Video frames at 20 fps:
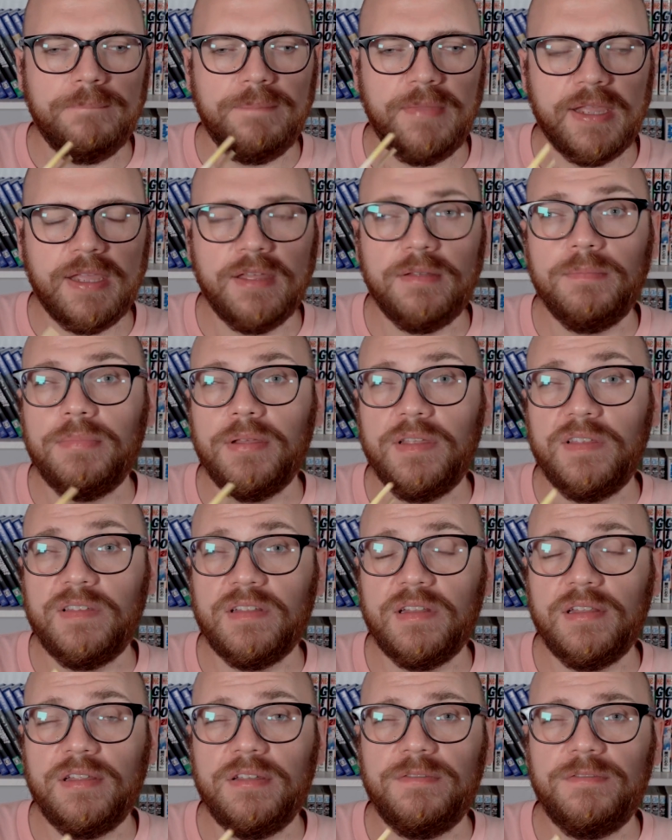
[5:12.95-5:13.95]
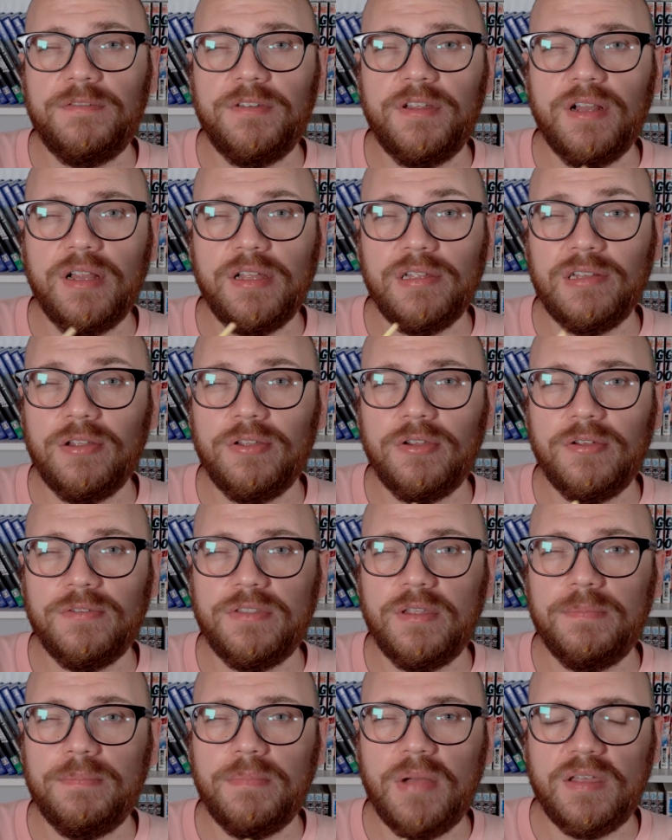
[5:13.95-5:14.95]
I can basically feel a lot of
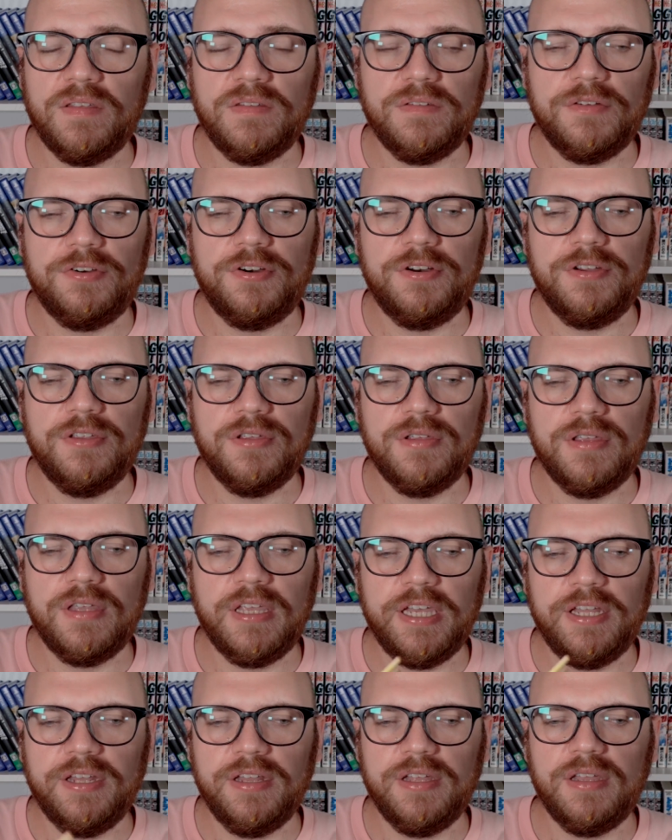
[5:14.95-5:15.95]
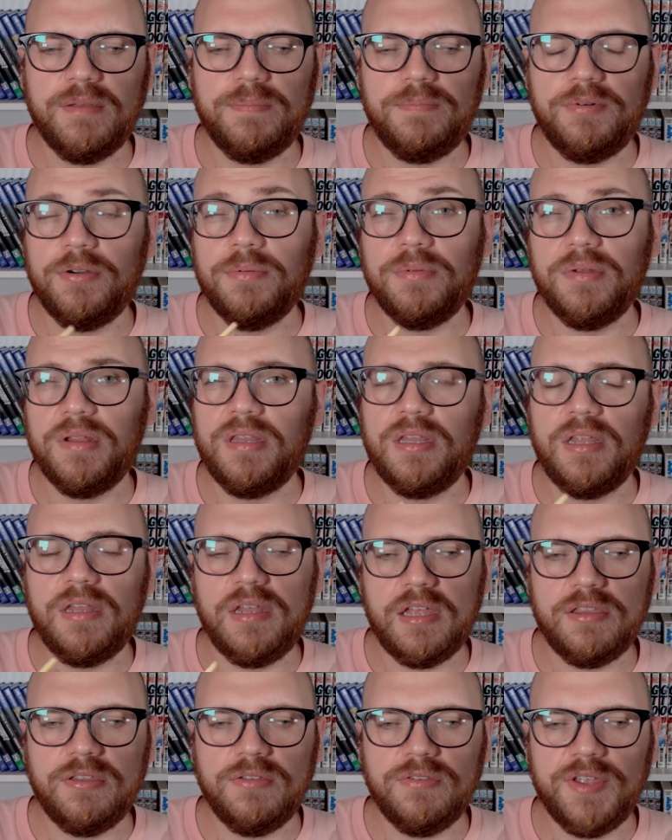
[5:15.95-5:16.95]
the mustard killing probably the
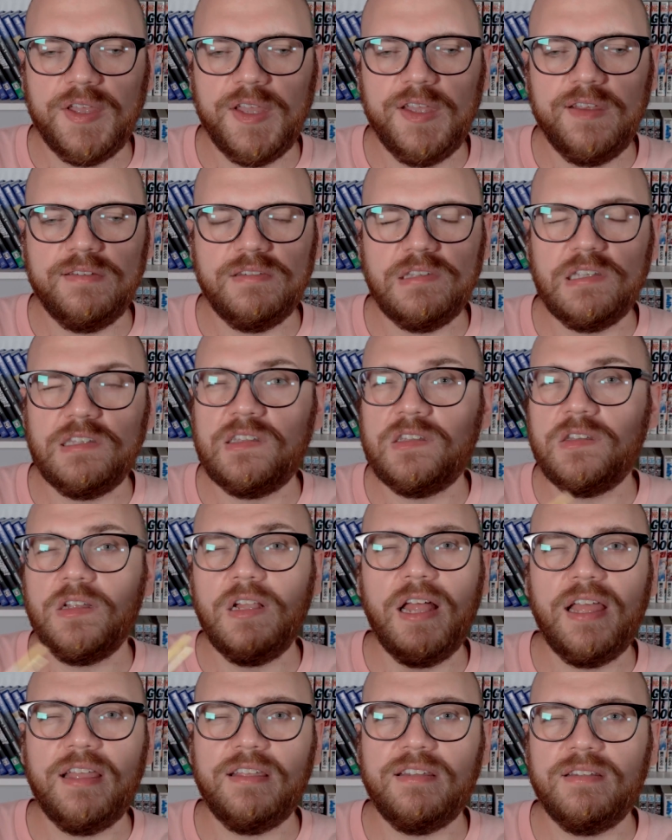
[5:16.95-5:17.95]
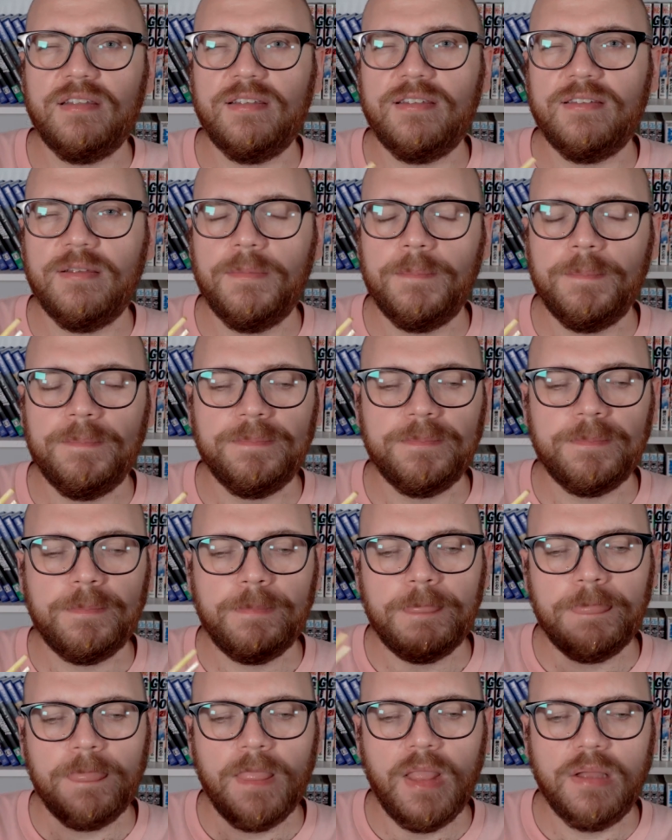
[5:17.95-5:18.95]
natto taste. It still has this
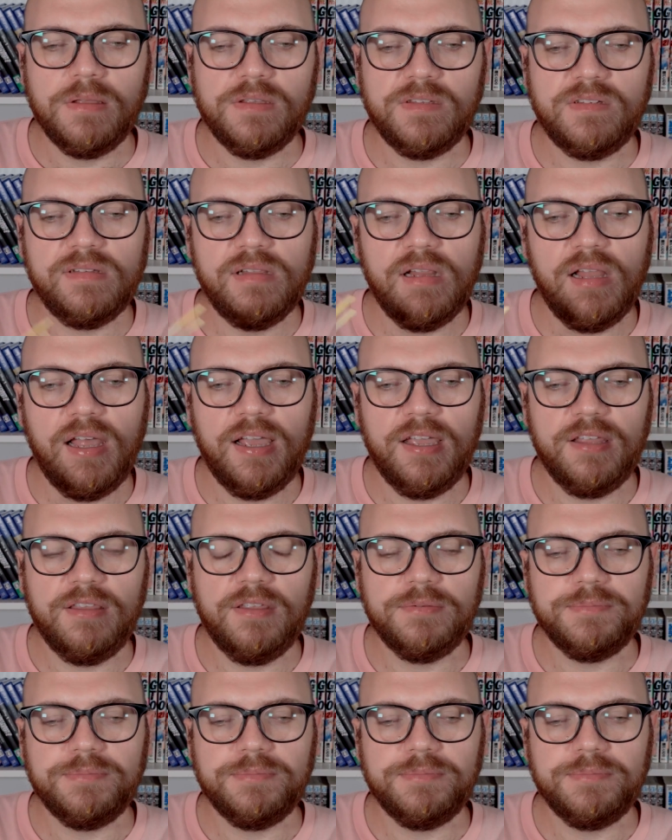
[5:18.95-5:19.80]
slight